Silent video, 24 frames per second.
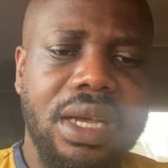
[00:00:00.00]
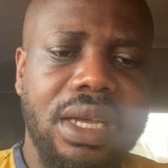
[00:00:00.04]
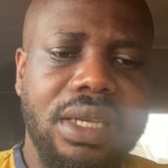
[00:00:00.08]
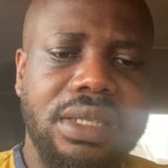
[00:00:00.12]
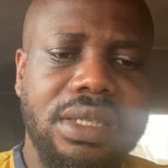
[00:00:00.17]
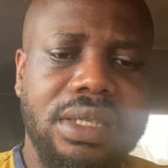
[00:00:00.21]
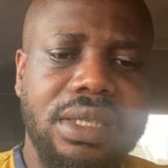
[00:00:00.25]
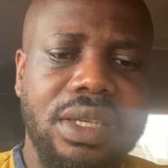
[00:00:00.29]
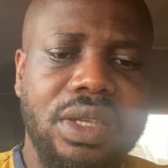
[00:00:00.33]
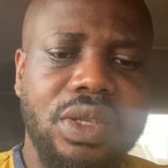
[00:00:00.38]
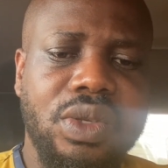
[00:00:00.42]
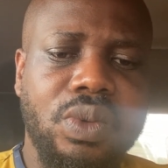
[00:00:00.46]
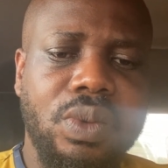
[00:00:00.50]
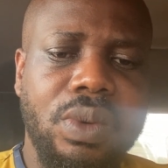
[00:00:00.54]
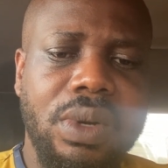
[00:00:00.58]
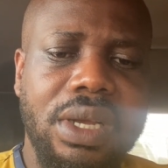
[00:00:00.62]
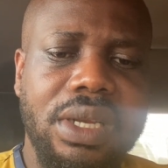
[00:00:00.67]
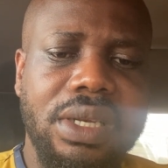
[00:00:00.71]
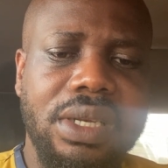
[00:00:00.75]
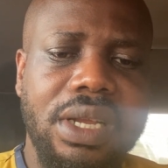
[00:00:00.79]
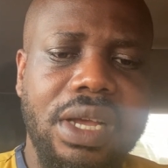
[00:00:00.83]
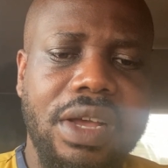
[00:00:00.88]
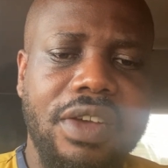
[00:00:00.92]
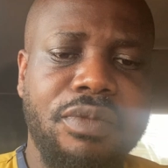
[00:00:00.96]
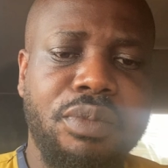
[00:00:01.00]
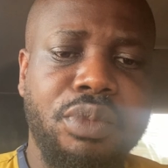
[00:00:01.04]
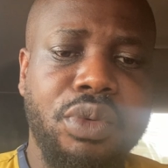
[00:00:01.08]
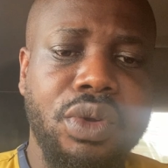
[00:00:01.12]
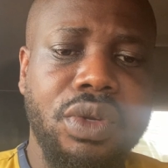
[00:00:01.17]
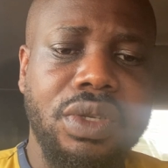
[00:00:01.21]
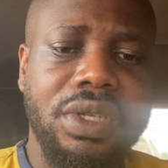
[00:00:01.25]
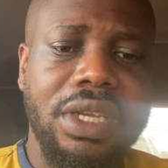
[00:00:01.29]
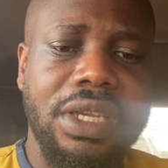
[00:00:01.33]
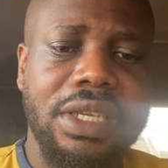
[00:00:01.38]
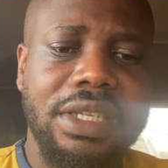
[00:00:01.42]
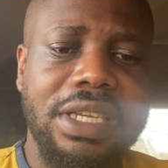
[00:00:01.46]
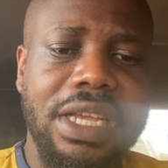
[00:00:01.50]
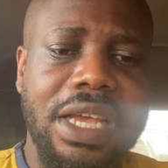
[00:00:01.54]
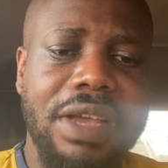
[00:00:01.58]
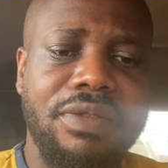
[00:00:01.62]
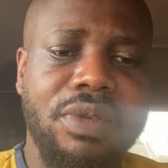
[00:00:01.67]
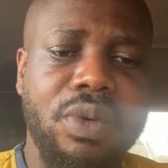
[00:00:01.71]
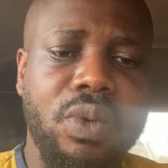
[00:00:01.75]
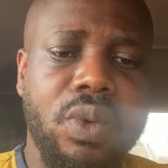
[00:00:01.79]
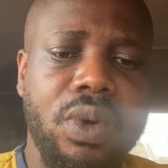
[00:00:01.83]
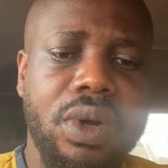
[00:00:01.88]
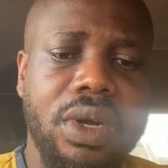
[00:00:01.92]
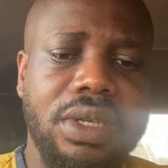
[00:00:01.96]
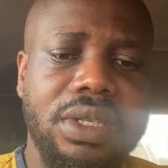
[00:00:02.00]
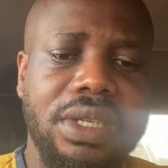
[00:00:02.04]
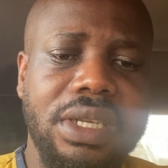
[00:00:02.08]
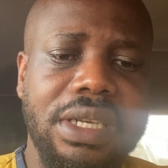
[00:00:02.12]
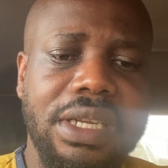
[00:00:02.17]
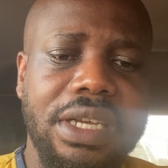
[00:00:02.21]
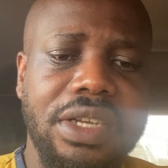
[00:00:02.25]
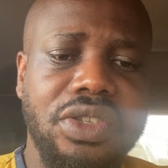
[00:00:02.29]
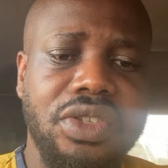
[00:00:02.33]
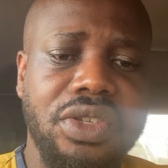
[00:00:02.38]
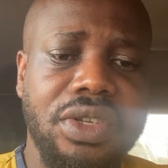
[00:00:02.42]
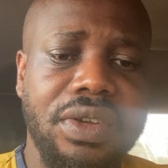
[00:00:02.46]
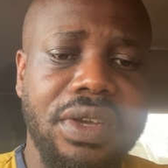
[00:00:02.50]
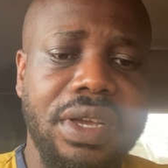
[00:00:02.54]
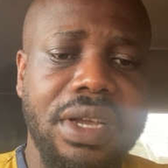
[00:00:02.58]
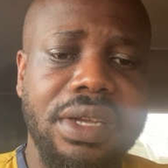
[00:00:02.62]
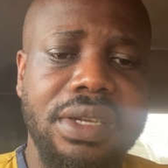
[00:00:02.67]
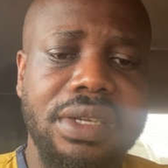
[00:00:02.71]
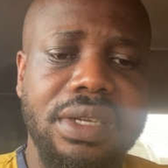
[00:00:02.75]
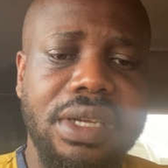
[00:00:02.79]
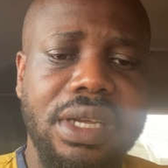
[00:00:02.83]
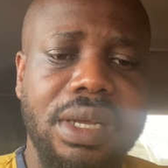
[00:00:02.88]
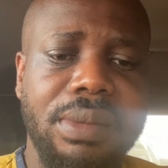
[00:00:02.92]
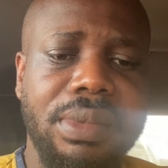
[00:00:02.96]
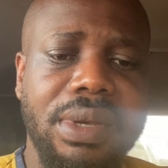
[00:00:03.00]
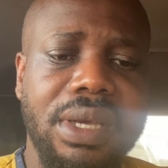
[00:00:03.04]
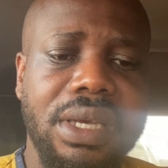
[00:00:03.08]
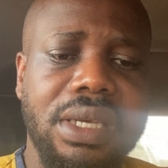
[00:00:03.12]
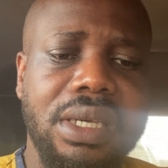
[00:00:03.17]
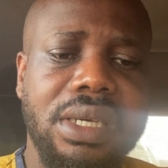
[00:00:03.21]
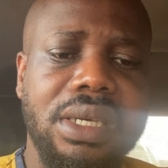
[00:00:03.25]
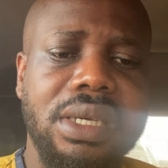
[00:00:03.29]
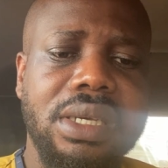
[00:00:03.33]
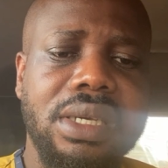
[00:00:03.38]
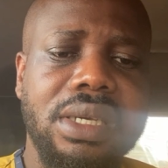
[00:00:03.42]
Since when have protests ever worked in Nigeria? I beg.